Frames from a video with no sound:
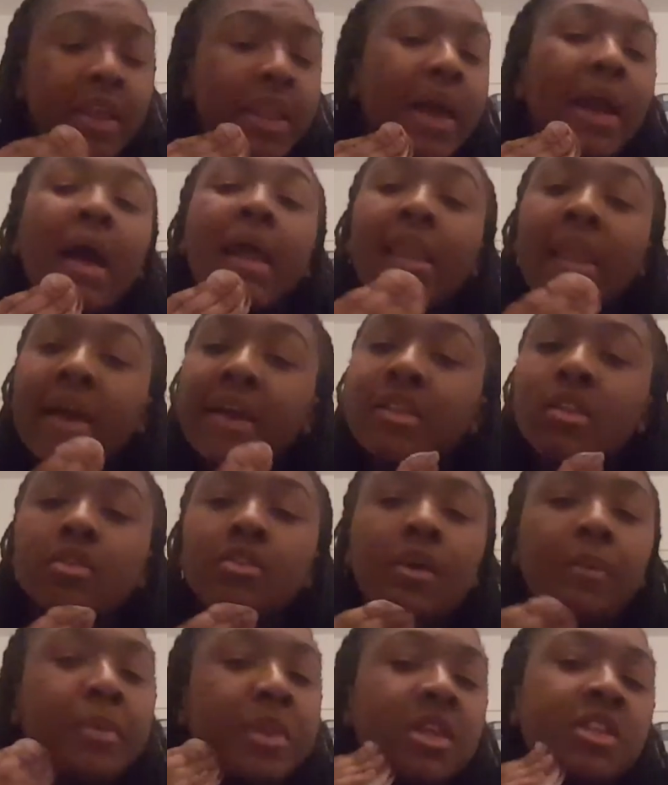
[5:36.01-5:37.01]
Like, I liked
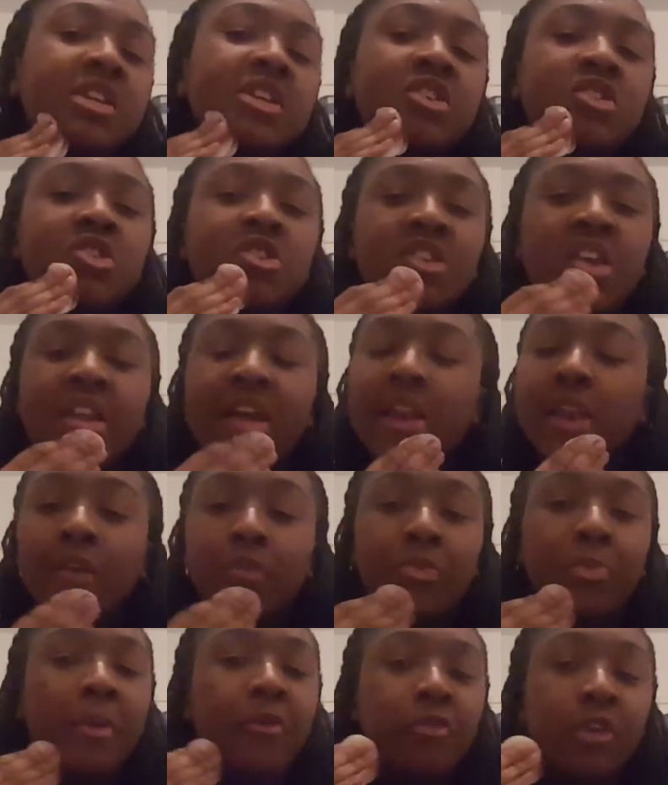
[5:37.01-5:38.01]
some of the teachers and I
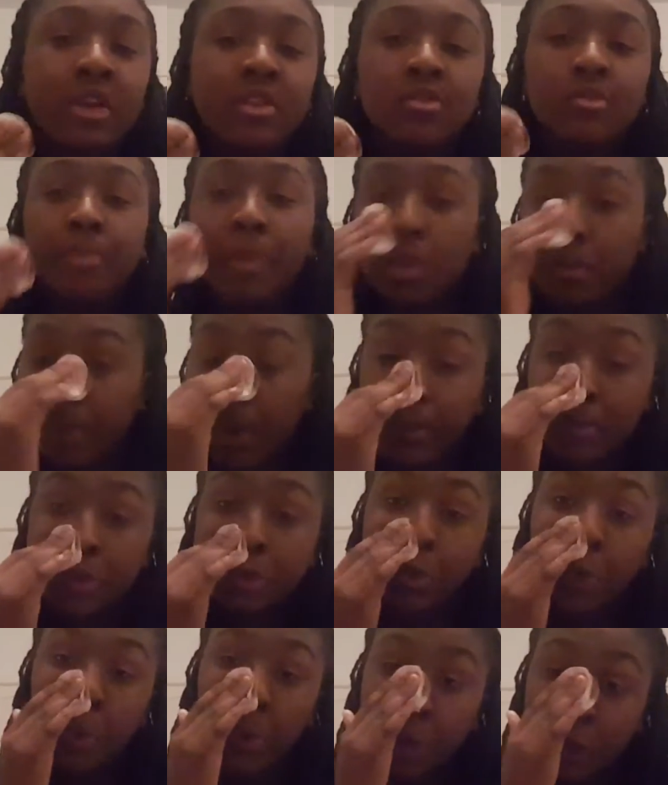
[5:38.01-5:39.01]
loved my friends, but the primary
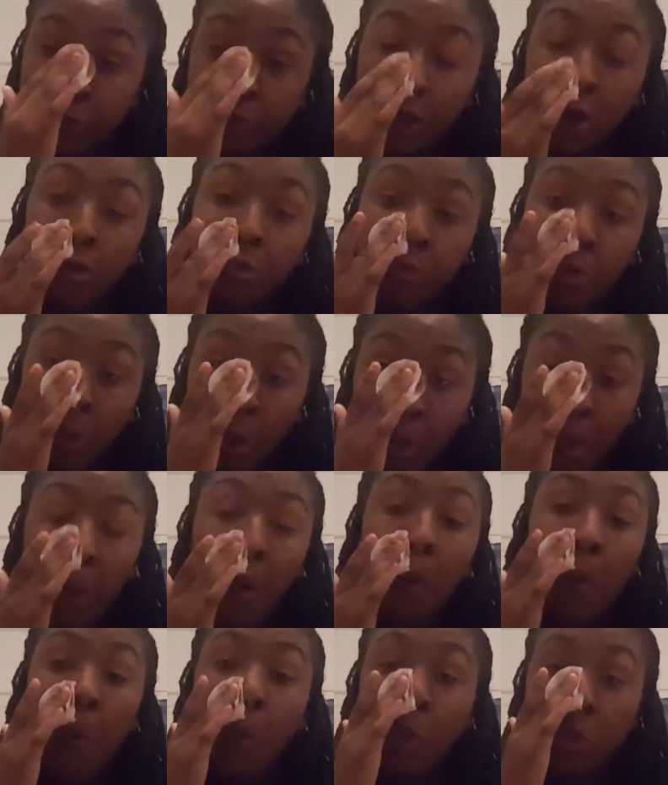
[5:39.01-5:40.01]
school in itself
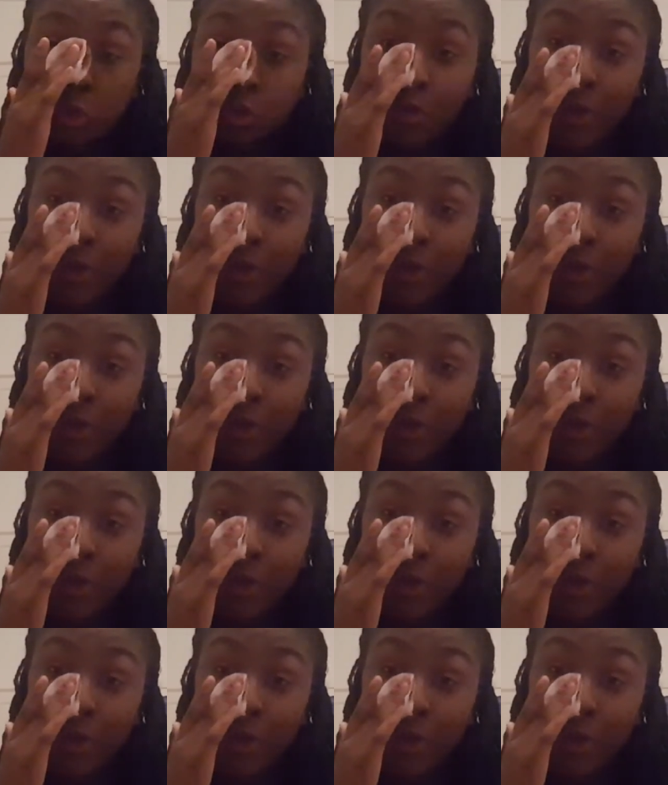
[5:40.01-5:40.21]
was